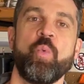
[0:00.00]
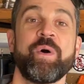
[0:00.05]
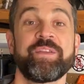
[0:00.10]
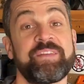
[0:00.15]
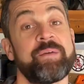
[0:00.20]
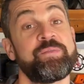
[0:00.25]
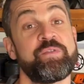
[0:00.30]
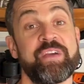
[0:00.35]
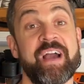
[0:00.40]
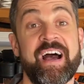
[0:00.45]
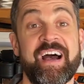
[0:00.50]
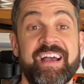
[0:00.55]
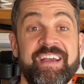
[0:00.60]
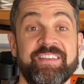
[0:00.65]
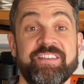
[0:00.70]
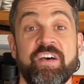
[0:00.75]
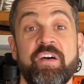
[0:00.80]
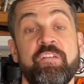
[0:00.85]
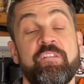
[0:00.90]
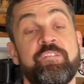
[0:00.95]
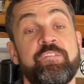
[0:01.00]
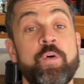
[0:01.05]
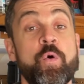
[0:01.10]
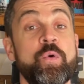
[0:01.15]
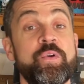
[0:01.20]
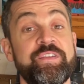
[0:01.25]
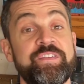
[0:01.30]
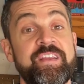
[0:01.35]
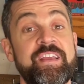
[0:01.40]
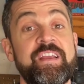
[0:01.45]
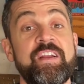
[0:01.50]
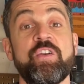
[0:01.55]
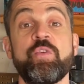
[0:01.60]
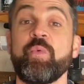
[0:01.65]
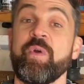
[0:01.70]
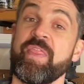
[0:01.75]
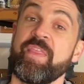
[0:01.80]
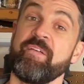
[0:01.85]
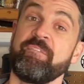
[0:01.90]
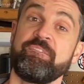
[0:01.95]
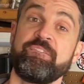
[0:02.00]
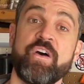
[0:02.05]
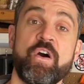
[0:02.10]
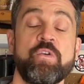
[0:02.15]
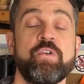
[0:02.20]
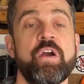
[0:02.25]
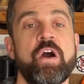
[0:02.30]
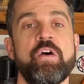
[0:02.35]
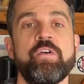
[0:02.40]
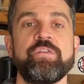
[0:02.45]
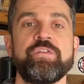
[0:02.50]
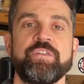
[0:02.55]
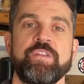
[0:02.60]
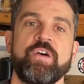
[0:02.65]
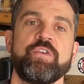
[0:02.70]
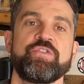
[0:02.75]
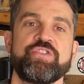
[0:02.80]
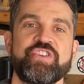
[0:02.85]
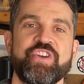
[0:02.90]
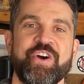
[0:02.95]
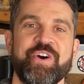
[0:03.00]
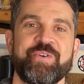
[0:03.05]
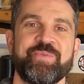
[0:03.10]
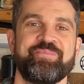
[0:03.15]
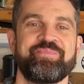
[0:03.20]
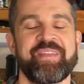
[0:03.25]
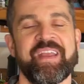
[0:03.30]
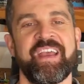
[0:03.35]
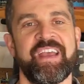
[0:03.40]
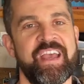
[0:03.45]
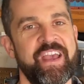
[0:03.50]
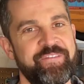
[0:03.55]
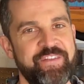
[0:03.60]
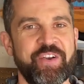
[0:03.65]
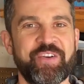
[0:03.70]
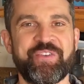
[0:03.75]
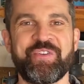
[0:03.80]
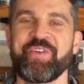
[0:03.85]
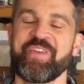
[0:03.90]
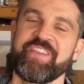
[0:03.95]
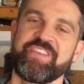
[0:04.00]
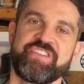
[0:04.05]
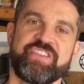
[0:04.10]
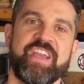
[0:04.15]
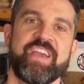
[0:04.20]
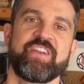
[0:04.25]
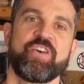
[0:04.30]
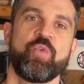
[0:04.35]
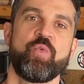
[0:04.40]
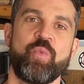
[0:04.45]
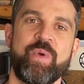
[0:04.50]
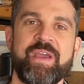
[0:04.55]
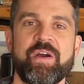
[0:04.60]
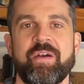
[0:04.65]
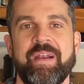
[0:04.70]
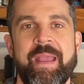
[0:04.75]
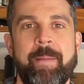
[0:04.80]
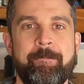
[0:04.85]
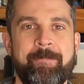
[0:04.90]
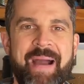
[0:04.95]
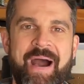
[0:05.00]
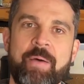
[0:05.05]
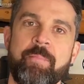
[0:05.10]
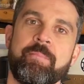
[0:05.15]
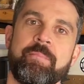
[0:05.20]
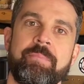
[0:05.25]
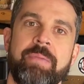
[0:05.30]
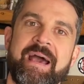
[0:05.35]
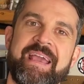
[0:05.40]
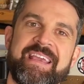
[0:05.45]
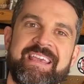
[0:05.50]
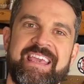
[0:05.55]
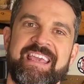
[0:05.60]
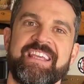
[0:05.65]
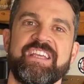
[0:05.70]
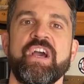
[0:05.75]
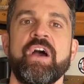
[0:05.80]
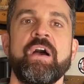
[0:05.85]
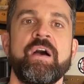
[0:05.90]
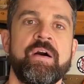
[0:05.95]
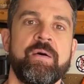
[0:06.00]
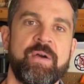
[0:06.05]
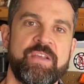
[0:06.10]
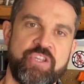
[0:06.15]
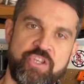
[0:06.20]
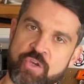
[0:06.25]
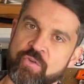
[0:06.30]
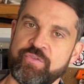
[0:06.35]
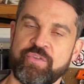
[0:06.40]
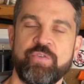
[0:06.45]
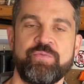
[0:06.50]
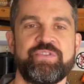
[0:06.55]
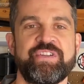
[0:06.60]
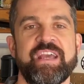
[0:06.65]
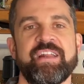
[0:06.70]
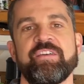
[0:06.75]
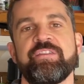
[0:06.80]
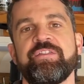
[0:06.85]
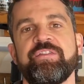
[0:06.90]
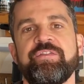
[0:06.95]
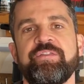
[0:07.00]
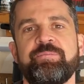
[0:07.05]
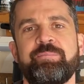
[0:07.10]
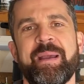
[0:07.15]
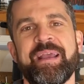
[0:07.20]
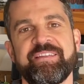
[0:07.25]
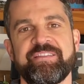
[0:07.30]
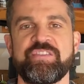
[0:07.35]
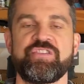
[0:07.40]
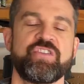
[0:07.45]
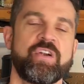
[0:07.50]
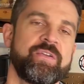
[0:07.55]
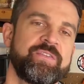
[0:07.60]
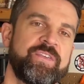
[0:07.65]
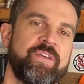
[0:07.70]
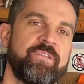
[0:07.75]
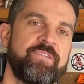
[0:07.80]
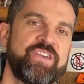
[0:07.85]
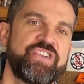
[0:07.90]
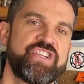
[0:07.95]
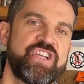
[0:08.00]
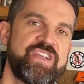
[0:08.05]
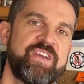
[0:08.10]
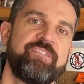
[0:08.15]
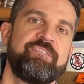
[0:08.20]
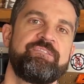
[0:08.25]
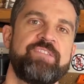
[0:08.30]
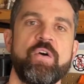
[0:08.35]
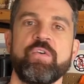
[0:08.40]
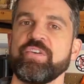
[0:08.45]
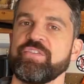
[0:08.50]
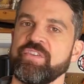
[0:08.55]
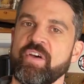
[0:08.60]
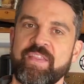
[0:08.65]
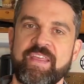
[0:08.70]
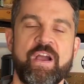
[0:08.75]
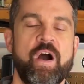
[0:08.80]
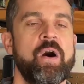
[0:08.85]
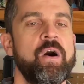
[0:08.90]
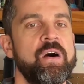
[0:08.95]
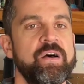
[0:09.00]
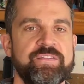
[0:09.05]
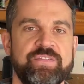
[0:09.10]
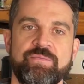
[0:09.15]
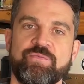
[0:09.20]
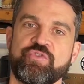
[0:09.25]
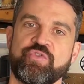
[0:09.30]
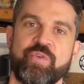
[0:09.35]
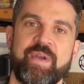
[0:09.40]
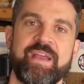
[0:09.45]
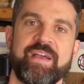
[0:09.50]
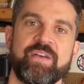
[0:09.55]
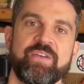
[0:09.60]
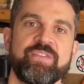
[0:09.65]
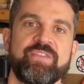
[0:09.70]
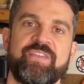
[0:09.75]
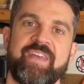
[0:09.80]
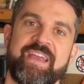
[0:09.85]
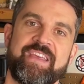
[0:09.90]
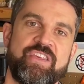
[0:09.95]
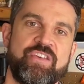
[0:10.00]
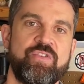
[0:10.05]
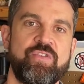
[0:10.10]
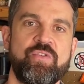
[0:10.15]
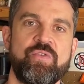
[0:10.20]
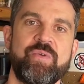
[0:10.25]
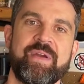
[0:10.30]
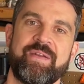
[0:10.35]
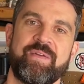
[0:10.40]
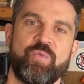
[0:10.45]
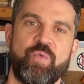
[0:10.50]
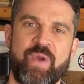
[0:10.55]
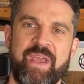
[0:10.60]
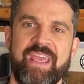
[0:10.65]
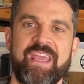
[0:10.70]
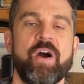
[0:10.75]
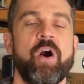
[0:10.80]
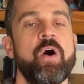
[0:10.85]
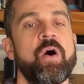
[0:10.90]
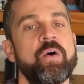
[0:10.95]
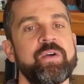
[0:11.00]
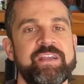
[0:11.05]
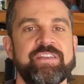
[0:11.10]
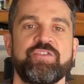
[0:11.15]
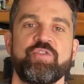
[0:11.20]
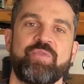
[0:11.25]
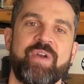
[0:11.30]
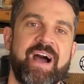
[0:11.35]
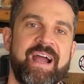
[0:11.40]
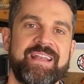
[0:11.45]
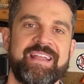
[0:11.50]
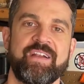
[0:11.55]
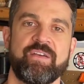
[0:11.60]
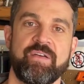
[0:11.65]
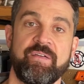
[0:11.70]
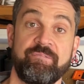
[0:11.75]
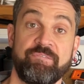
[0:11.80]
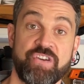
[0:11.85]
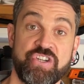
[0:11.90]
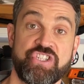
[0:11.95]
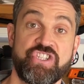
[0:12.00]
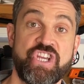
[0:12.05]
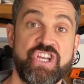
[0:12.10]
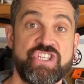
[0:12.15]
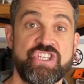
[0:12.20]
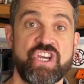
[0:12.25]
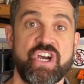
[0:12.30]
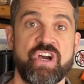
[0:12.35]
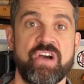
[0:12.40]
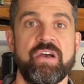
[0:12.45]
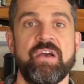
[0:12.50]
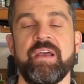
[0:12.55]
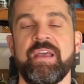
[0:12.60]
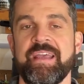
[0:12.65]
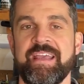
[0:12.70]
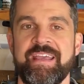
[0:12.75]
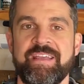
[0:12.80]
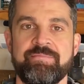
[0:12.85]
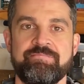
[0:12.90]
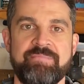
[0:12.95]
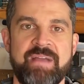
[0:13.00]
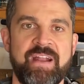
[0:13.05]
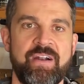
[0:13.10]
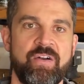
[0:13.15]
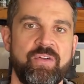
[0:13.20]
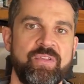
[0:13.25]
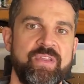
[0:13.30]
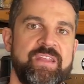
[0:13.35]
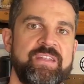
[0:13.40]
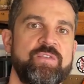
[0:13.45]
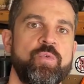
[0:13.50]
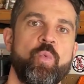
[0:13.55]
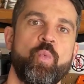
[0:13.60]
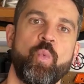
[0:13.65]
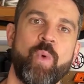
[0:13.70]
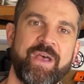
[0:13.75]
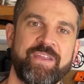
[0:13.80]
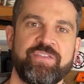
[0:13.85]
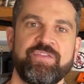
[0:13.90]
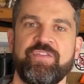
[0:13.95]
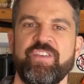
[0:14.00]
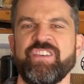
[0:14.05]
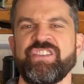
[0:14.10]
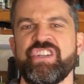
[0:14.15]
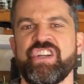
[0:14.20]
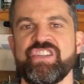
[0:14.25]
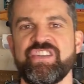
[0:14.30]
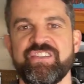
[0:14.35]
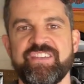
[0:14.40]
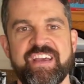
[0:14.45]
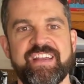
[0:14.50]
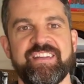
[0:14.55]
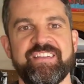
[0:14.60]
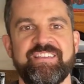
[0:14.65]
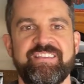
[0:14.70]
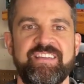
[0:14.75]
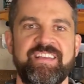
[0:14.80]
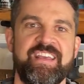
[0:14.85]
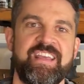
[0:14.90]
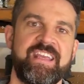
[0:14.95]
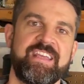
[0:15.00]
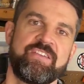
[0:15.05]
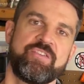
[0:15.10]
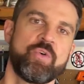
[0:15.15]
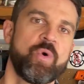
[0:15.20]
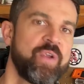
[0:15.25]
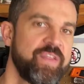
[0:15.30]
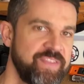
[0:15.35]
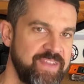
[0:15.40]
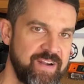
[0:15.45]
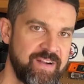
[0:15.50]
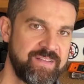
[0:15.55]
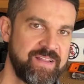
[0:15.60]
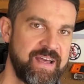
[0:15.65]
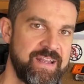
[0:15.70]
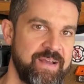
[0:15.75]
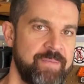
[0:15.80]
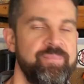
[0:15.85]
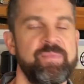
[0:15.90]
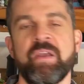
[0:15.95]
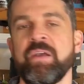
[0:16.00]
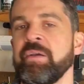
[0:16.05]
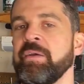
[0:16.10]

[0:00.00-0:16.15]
What's up, you guys? Forrest here with the FoCo Flow Show. If you're new to the channel, we are a mountain biking YouTube channel based in Charlottesville, Virginia, focused on the awesome trails that you and we all get to ride here in Virginia, in Maryland, West Virginia, Tennessee, North Carolina.